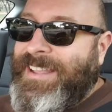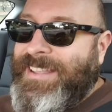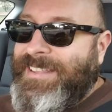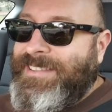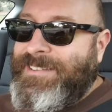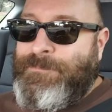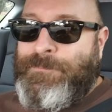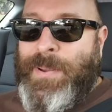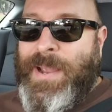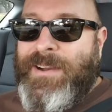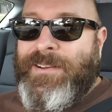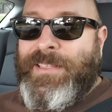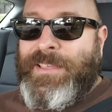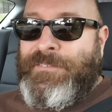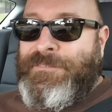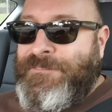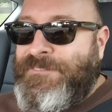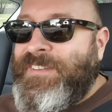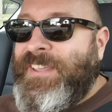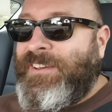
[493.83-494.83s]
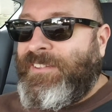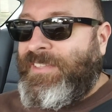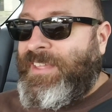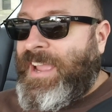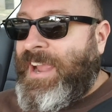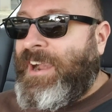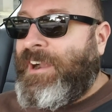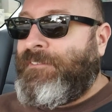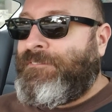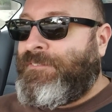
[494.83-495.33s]
you barely feel
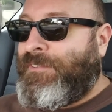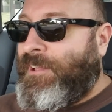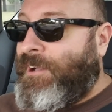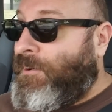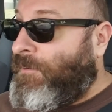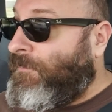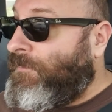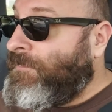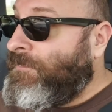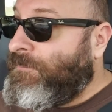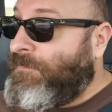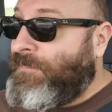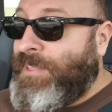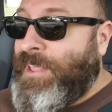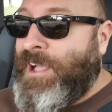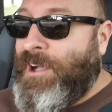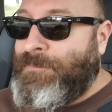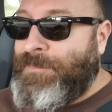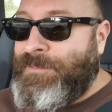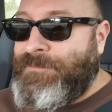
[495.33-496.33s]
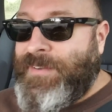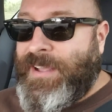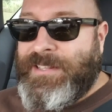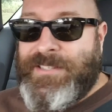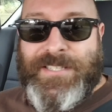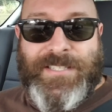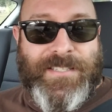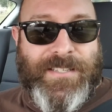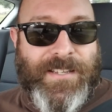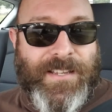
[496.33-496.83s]
the airflow with helmet
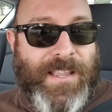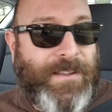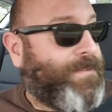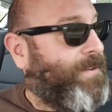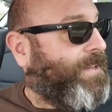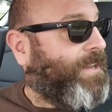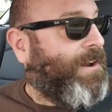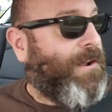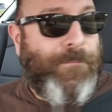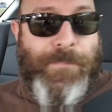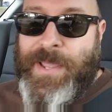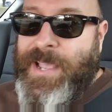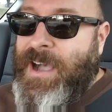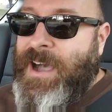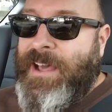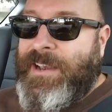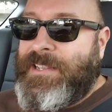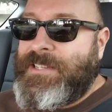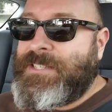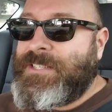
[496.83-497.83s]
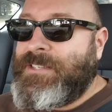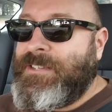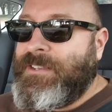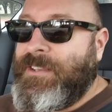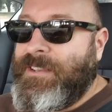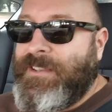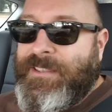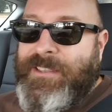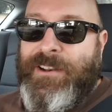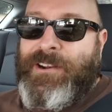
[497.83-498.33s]
vents. Come on, you know, be honest.
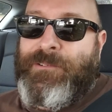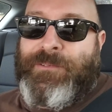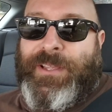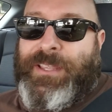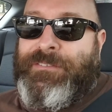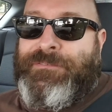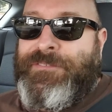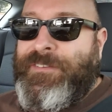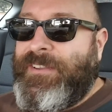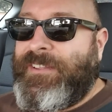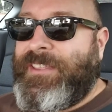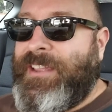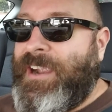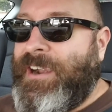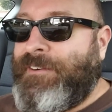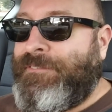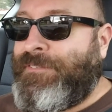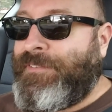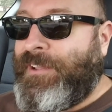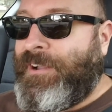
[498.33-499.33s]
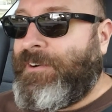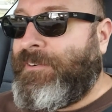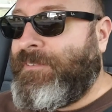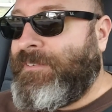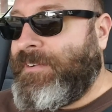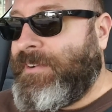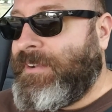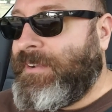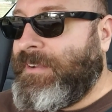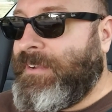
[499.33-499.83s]
You don't really feel the airflow.
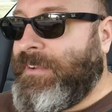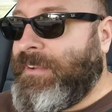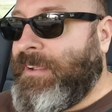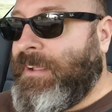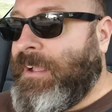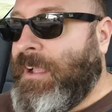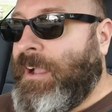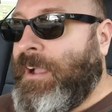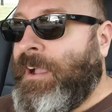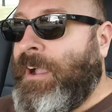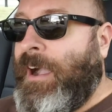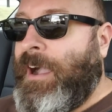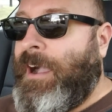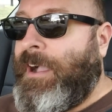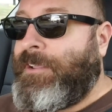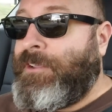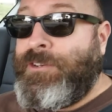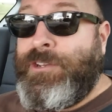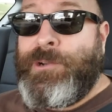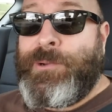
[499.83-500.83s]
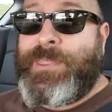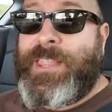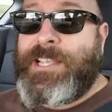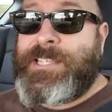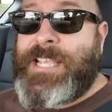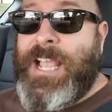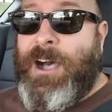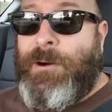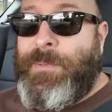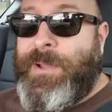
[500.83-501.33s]
You do with
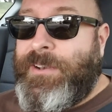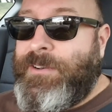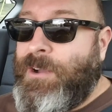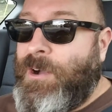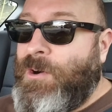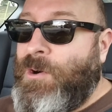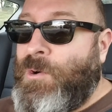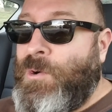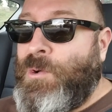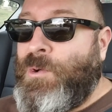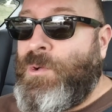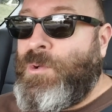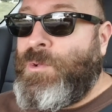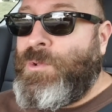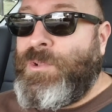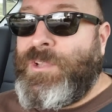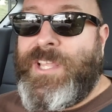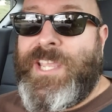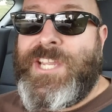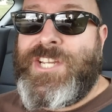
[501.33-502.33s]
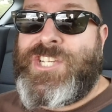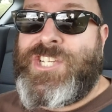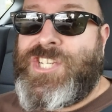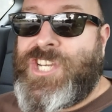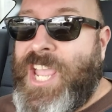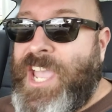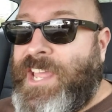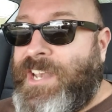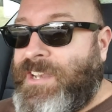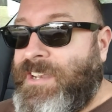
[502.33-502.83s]
this helmet. Holy
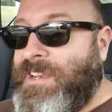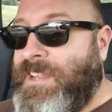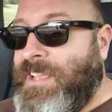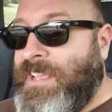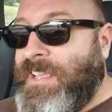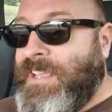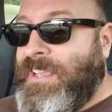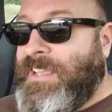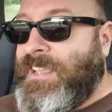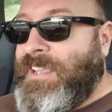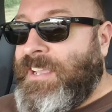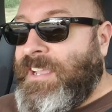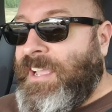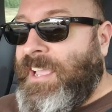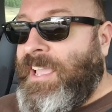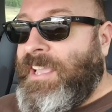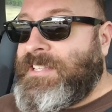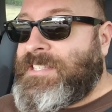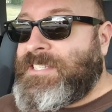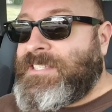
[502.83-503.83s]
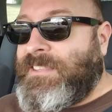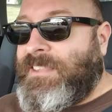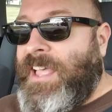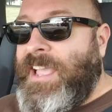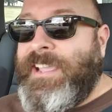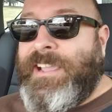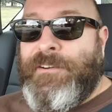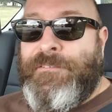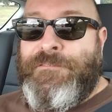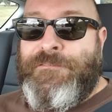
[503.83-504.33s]
shit. It's
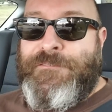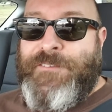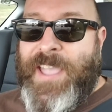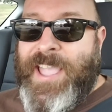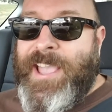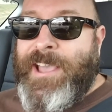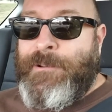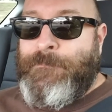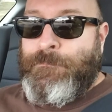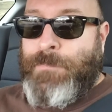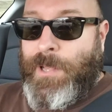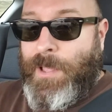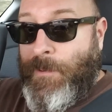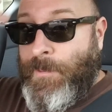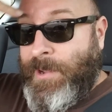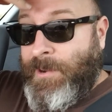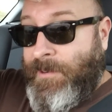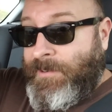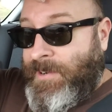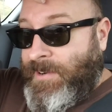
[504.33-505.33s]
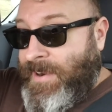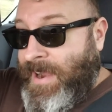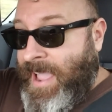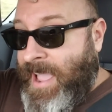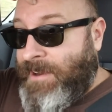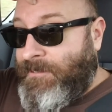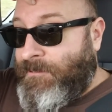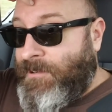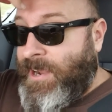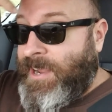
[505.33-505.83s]
like a fan blowing on your
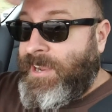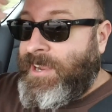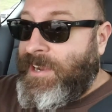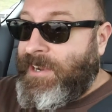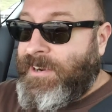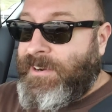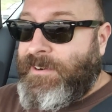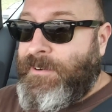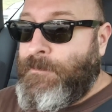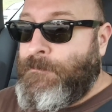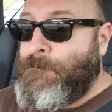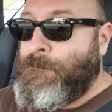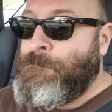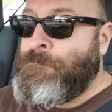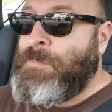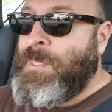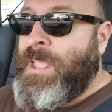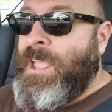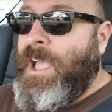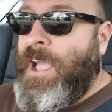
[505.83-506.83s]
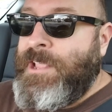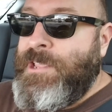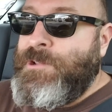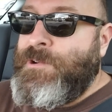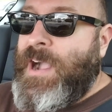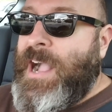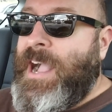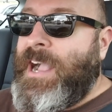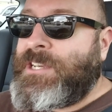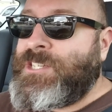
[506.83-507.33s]
head right here. And
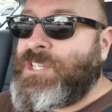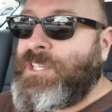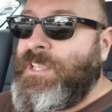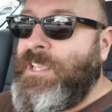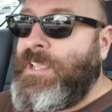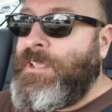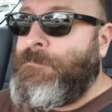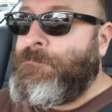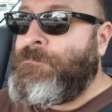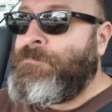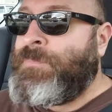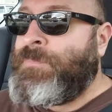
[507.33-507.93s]
you actually,